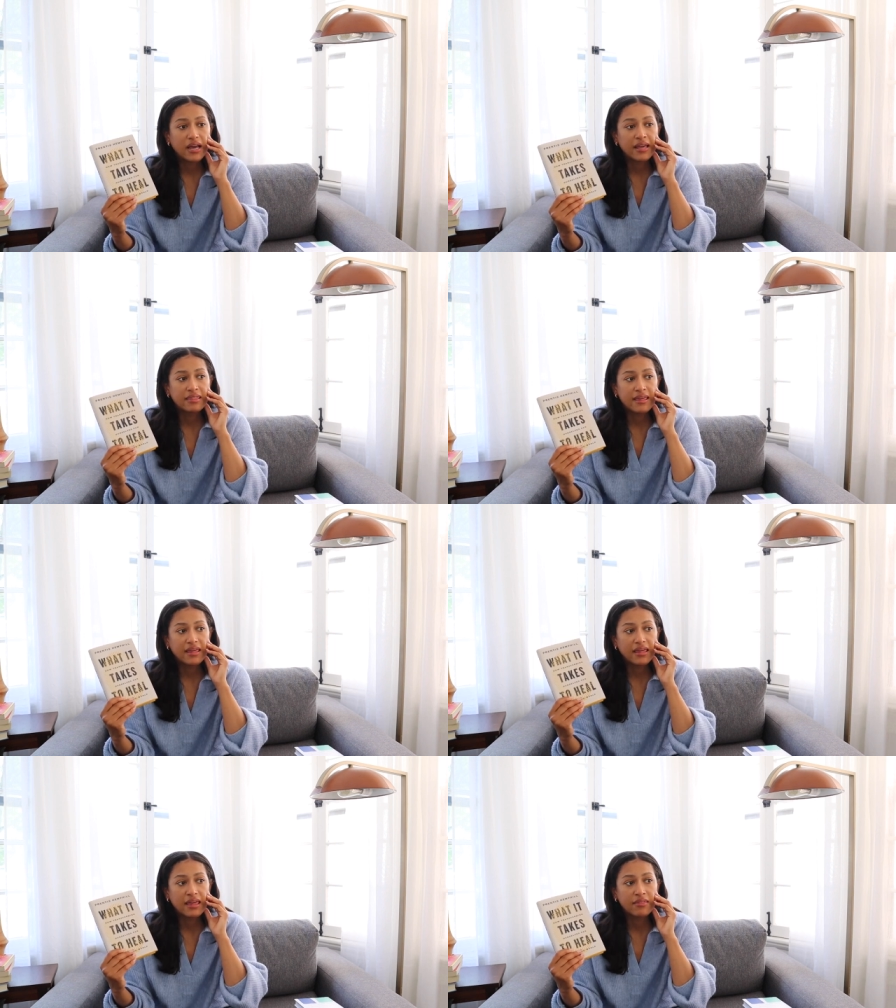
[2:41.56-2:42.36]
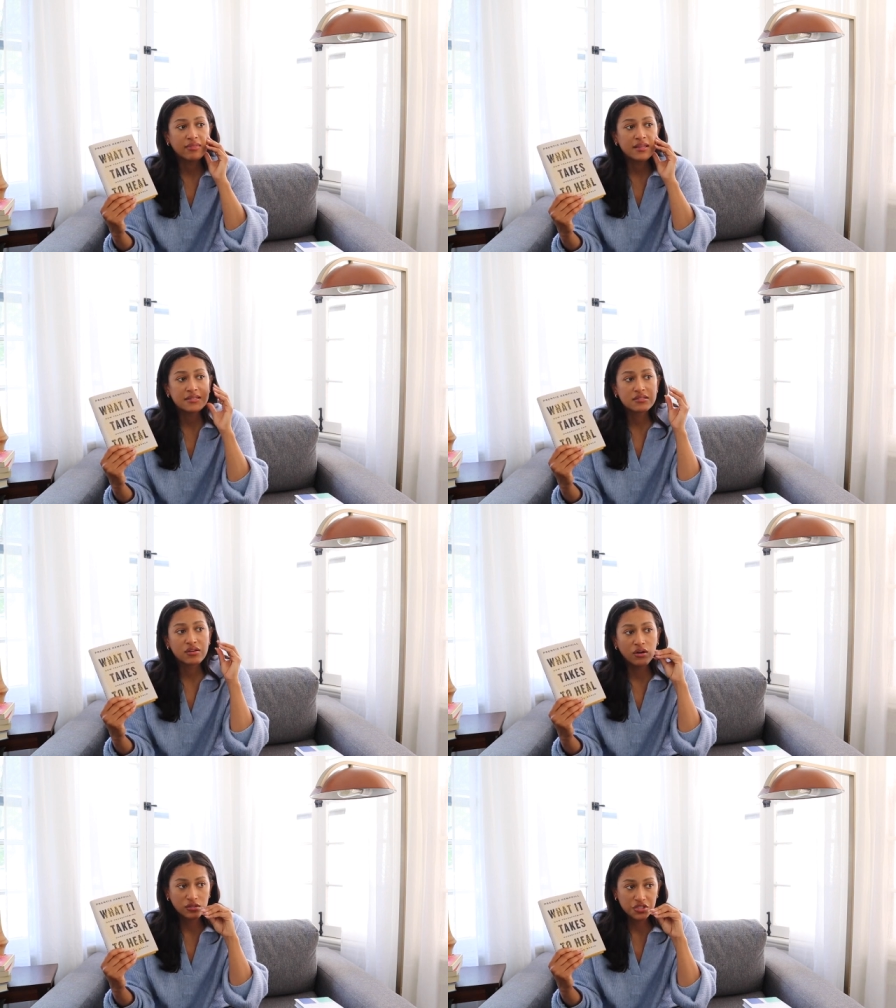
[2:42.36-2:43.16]
I think in this
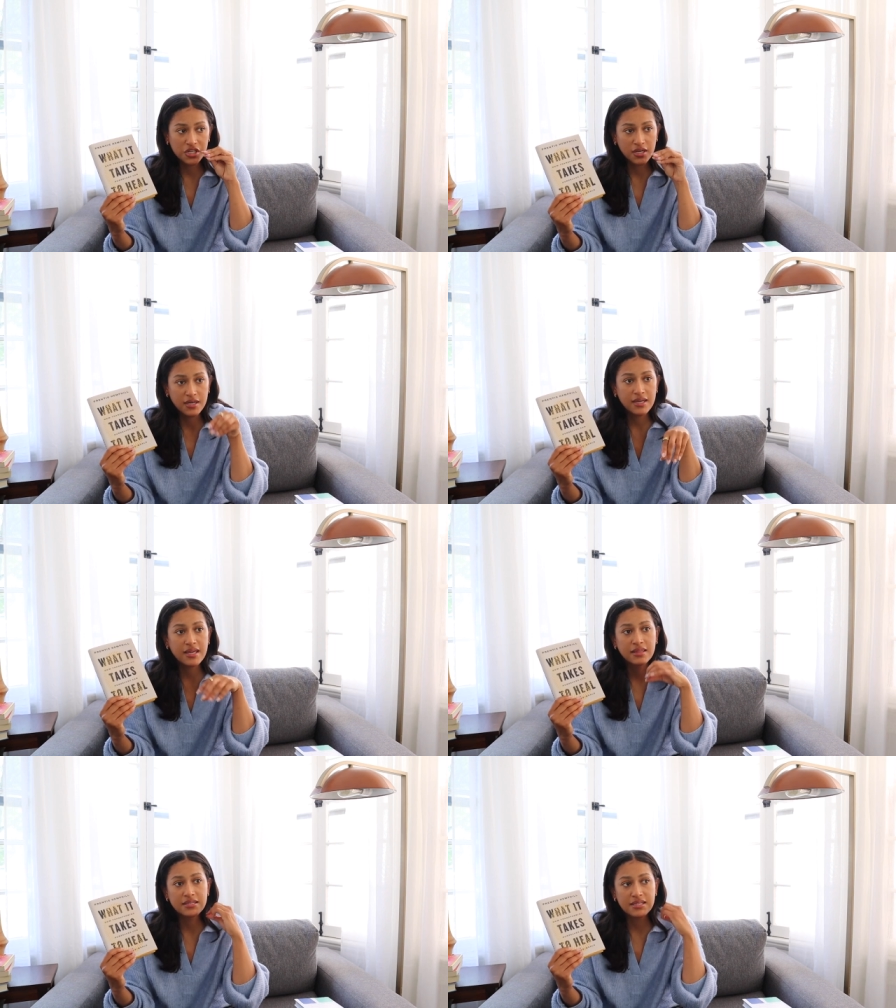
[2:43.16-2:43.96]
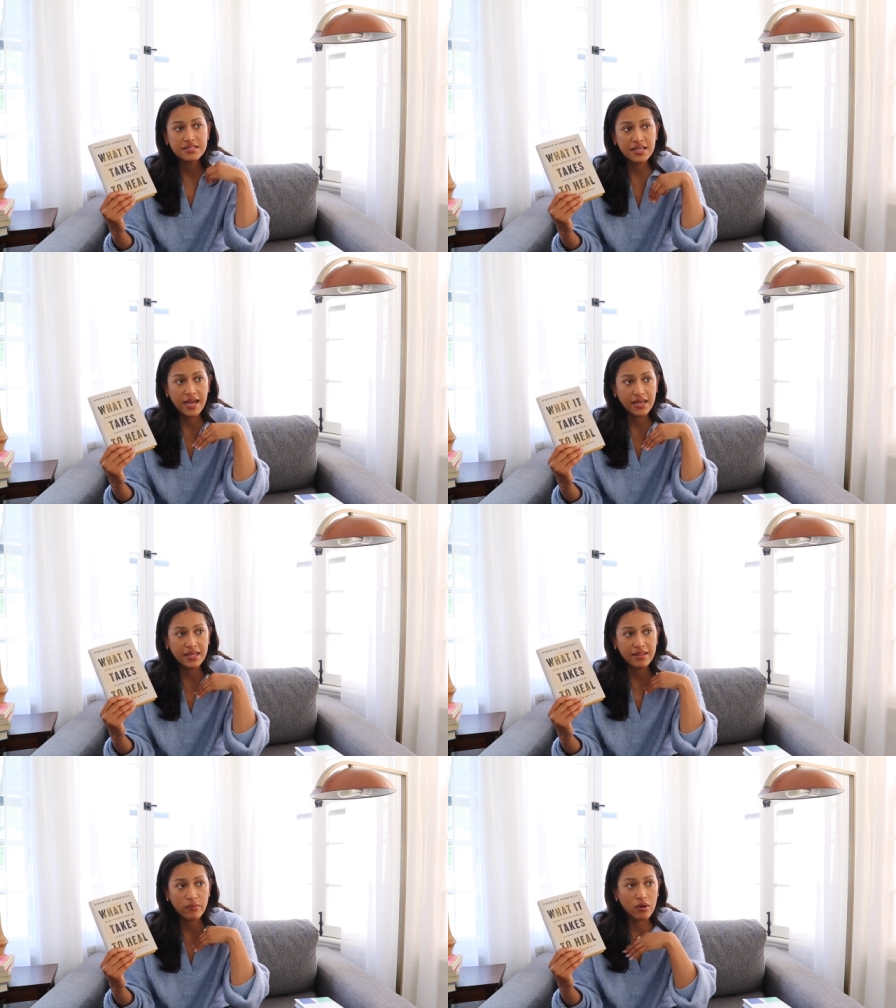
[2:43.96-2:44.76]
culture, in the
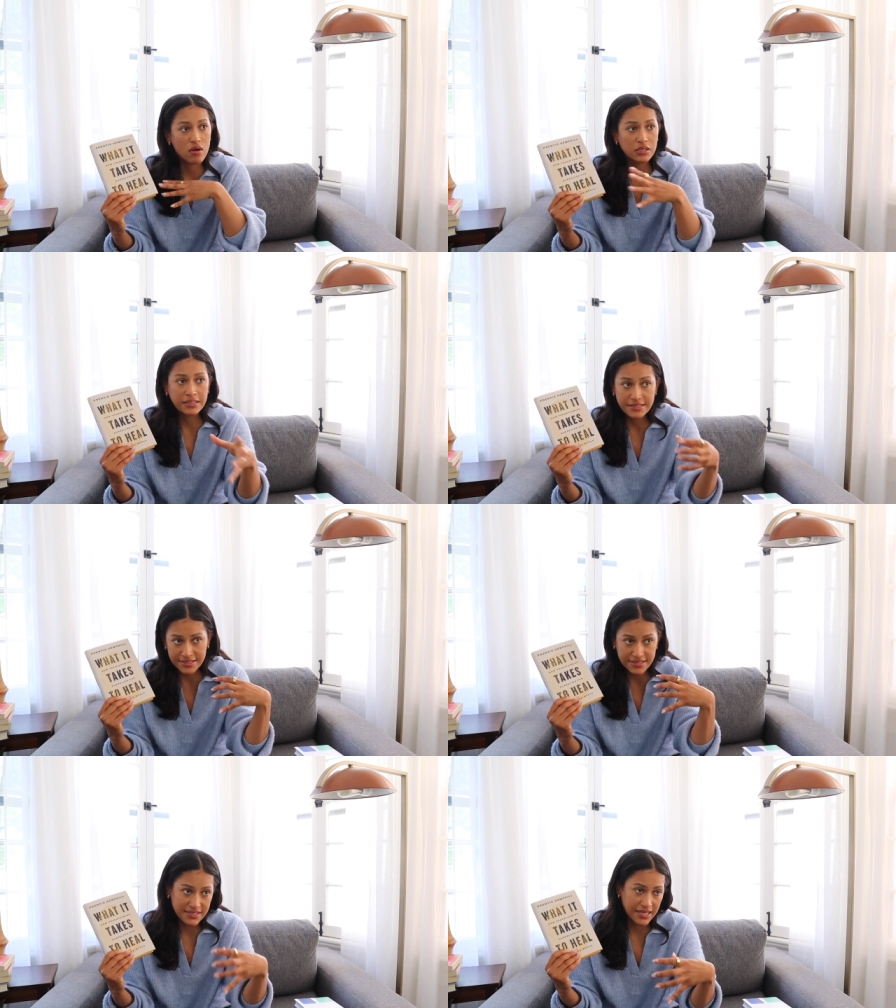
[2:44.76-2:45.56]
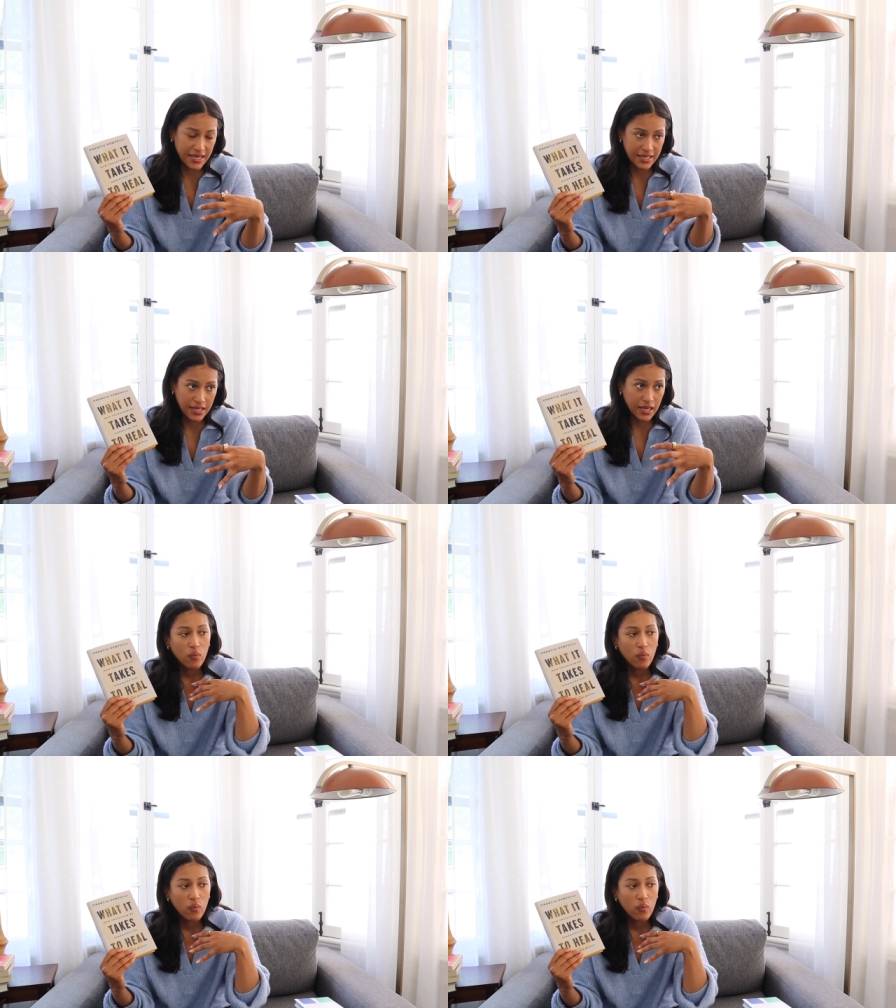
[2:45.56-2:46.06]
society that we're all existing in,